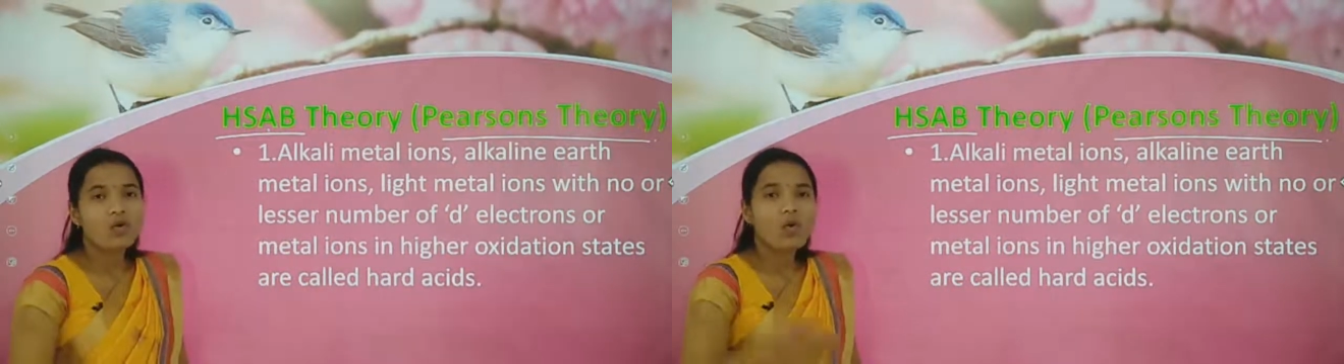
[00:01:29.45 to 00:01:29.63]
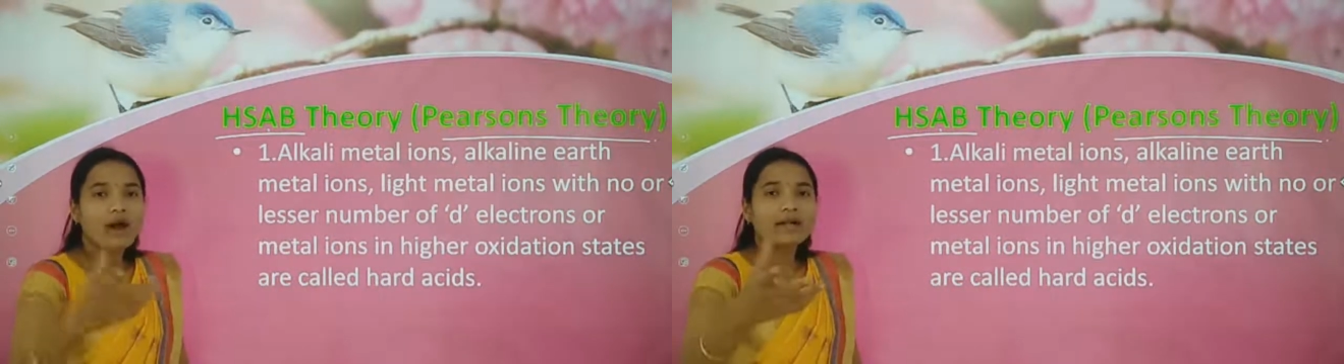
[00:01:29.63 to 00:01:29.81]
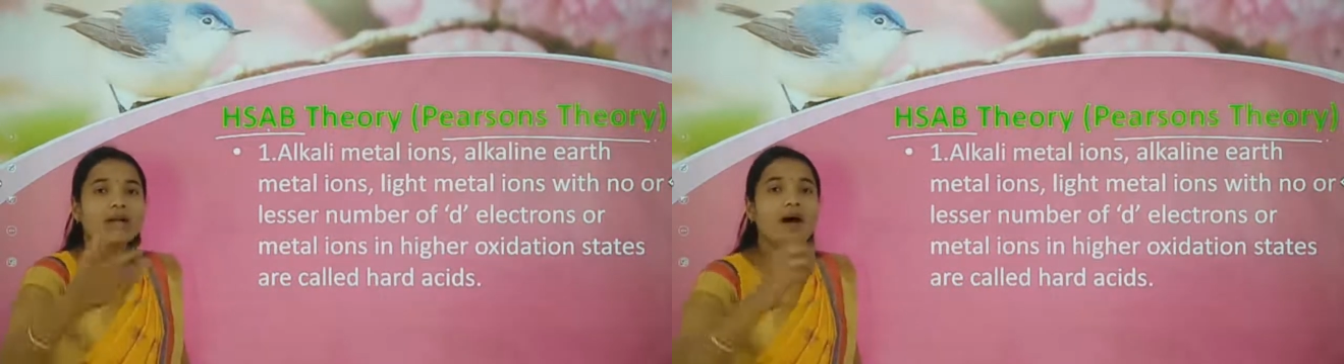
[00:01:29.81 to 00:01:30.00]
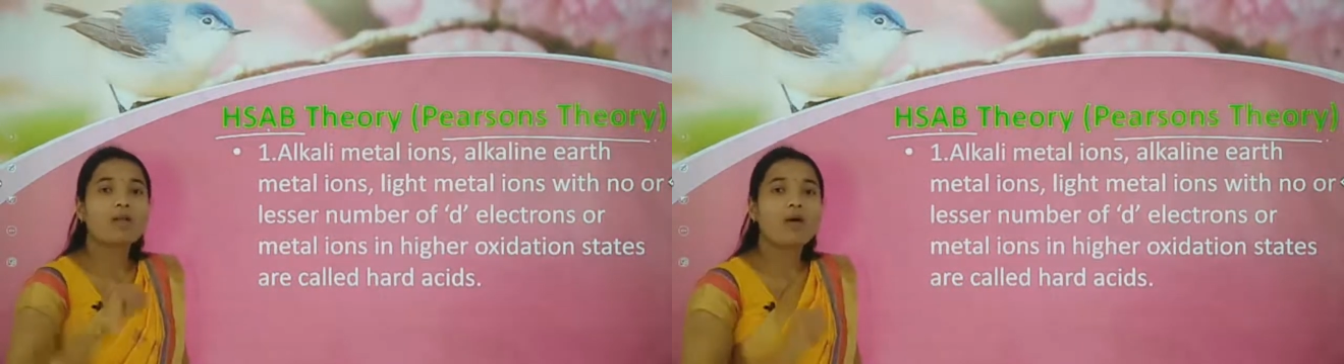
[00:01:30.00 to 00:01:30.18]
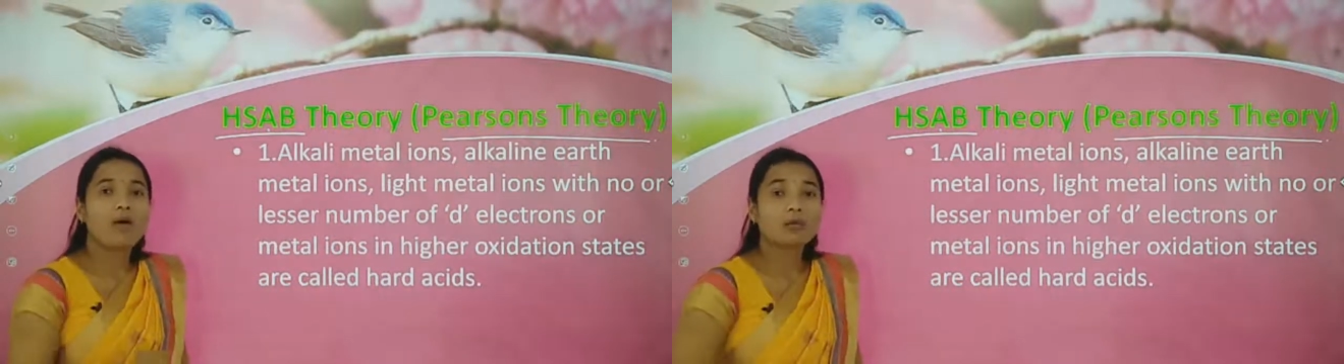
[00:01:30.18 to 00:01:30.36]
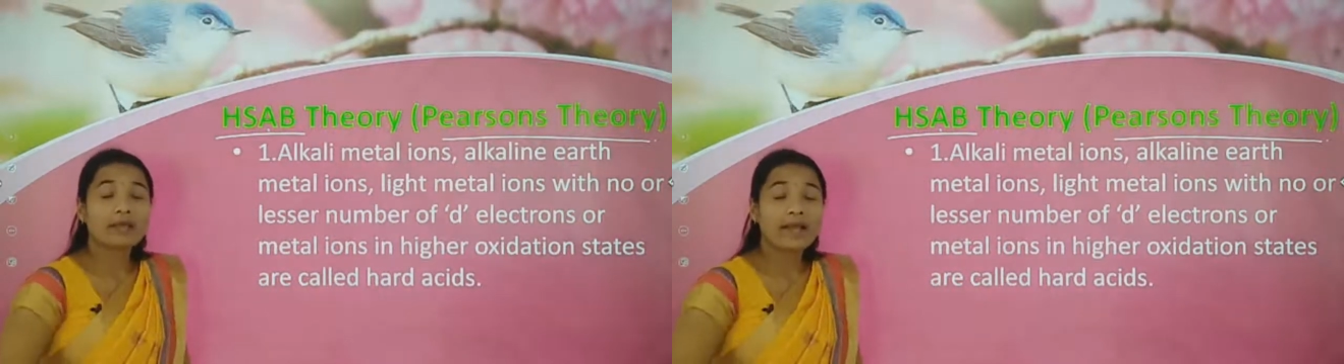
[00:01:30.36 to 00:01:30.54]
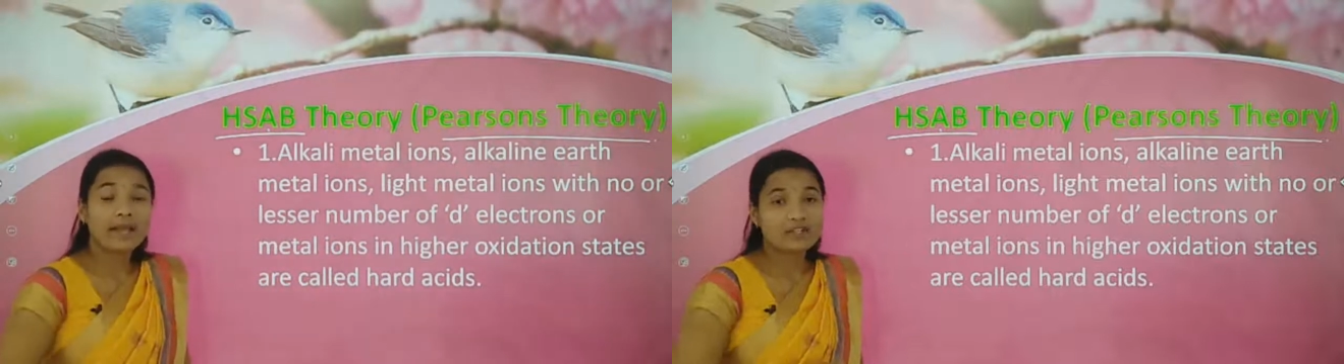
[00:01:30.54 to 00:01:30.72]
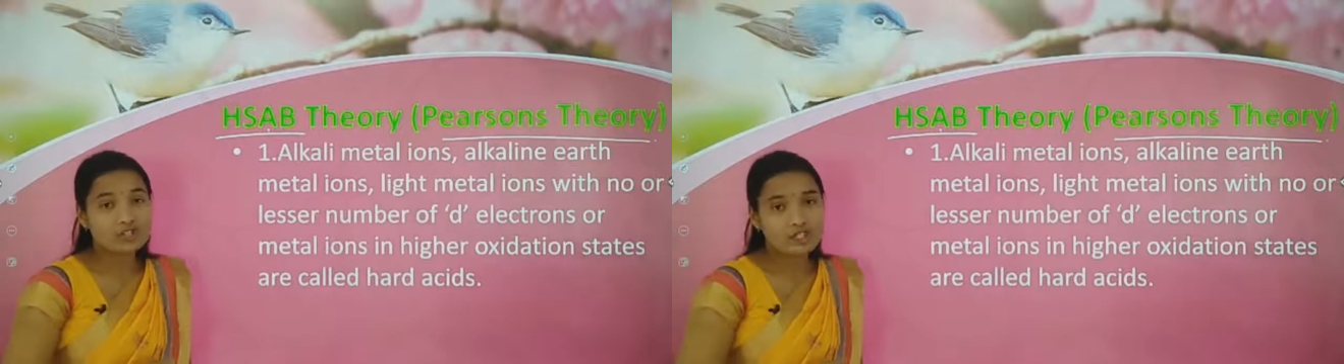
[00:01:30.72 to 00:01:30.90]
What about
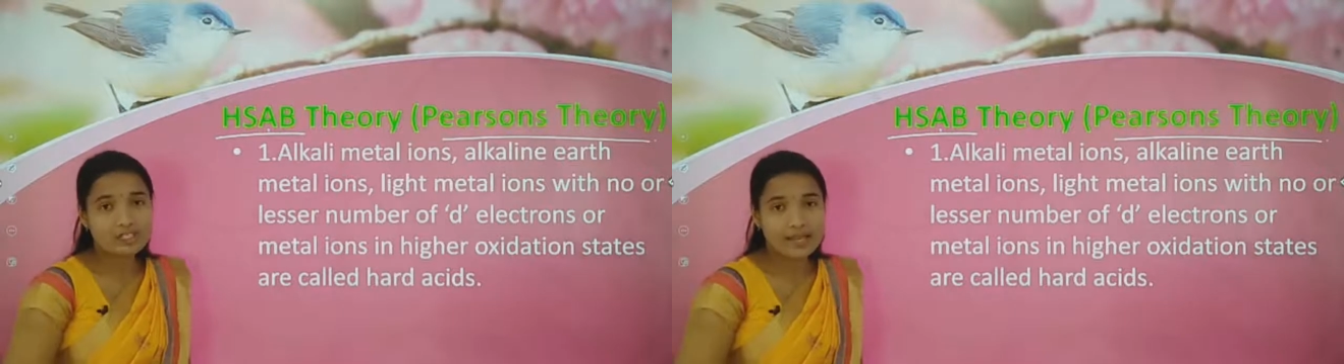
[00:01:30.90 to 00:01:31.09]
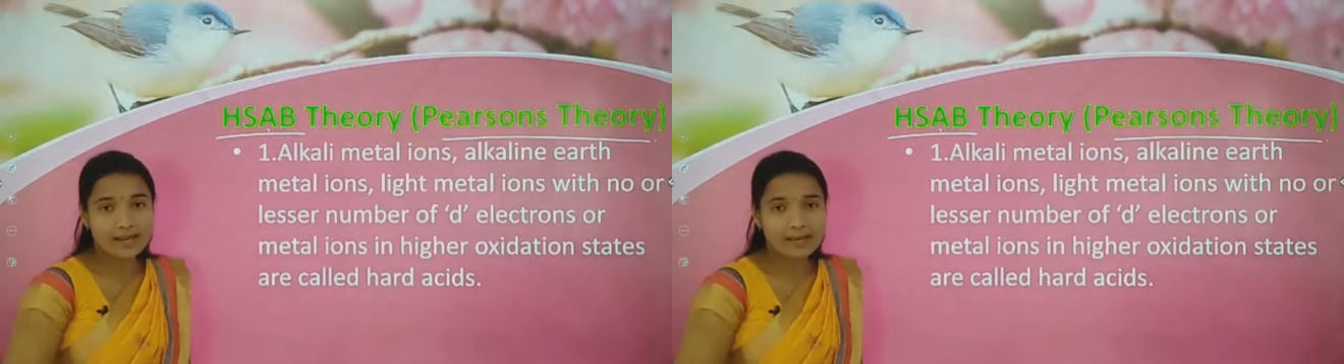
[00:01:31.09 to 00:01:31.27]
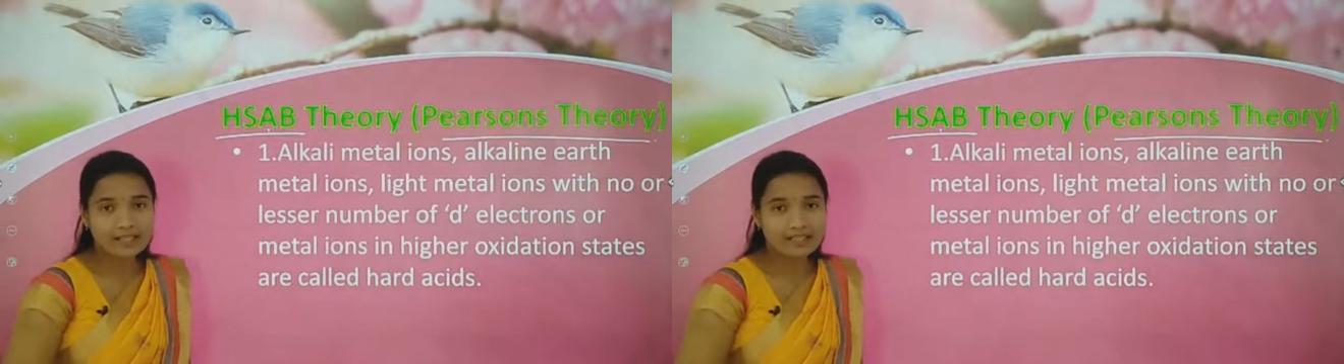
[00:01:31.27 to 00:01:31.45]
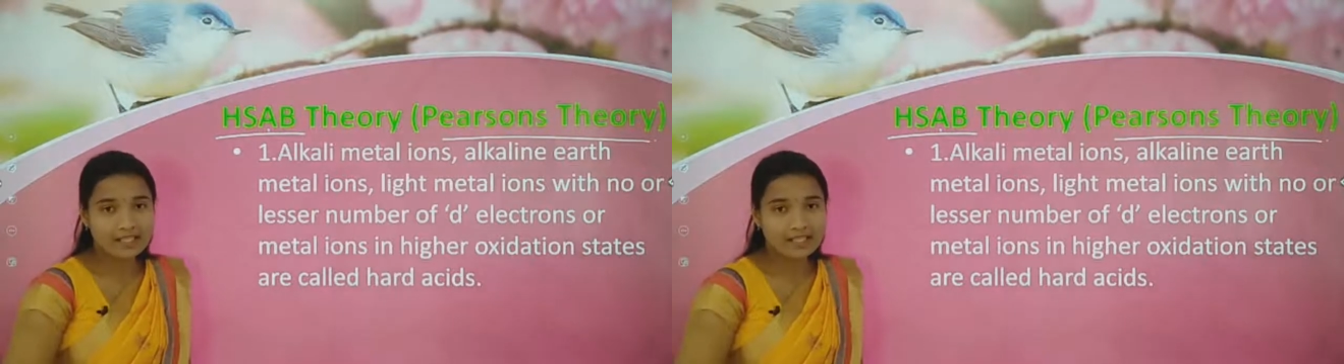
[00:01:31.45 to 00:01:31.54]
HSAB